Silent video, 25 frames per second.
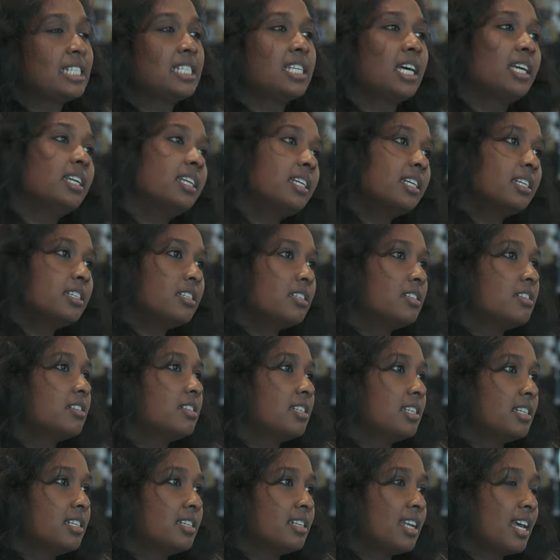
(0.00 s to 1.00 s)
studying in New
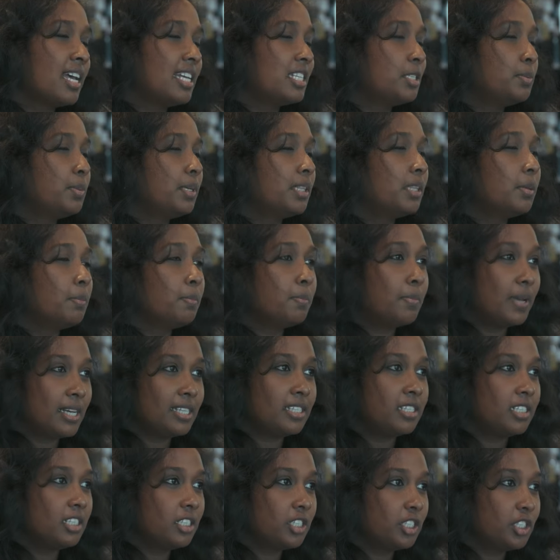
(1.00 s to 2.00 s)
Zealand has been the
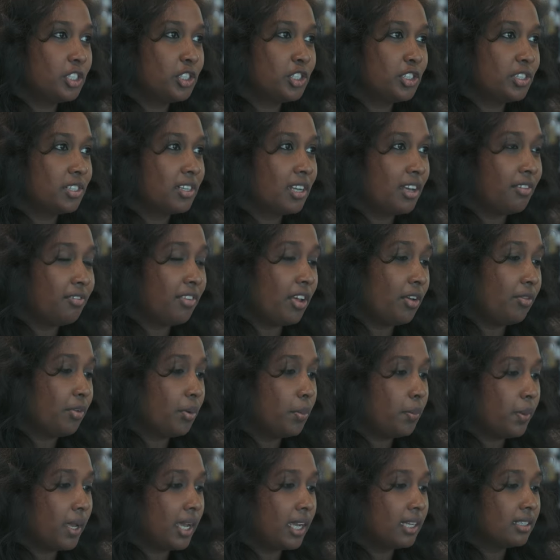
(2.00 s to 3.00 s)
best decision I've
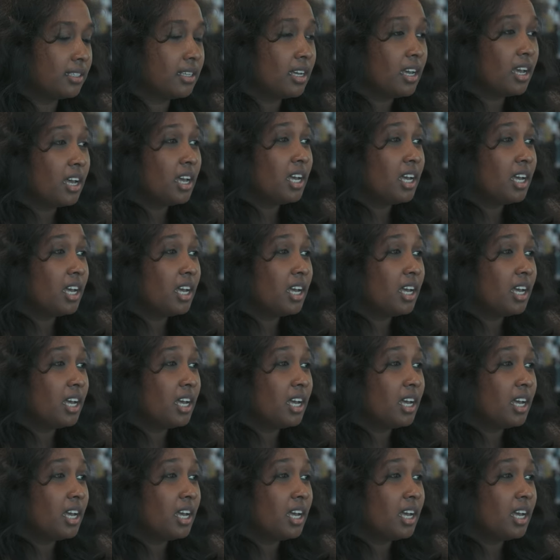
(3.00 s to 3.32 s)
ever made.